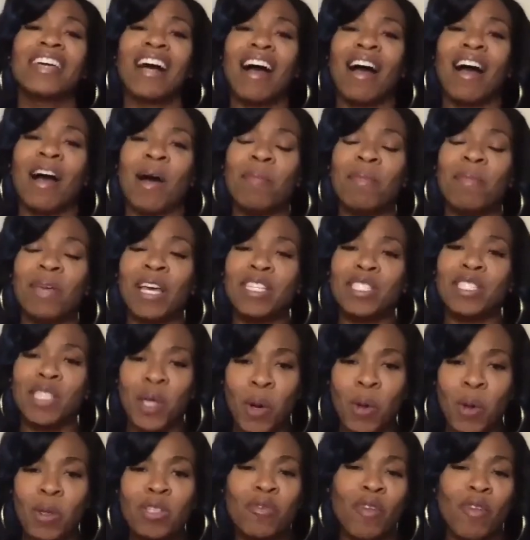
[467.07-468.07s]
because it goes
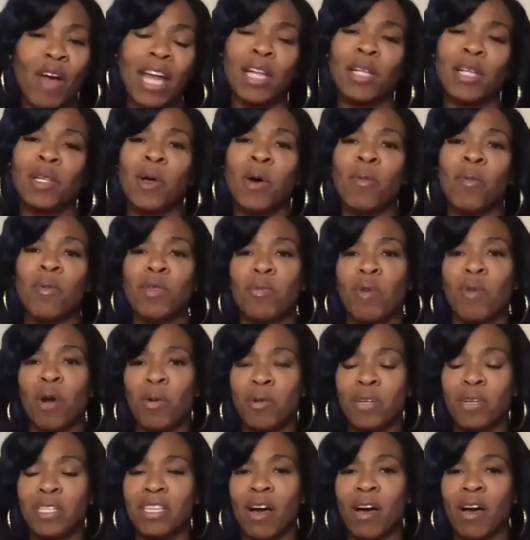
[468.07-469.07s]
right along with what we're
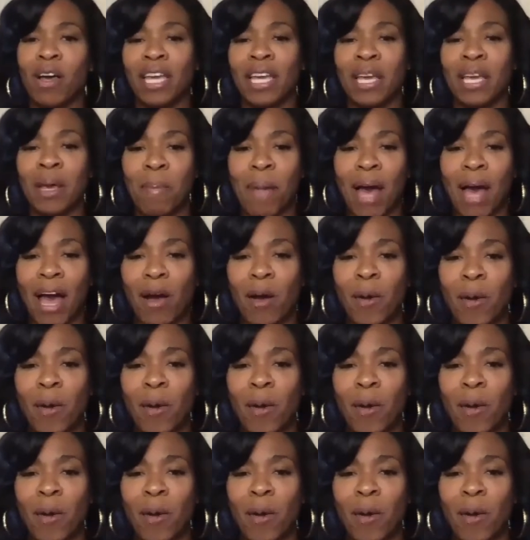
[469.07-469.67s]
talking about.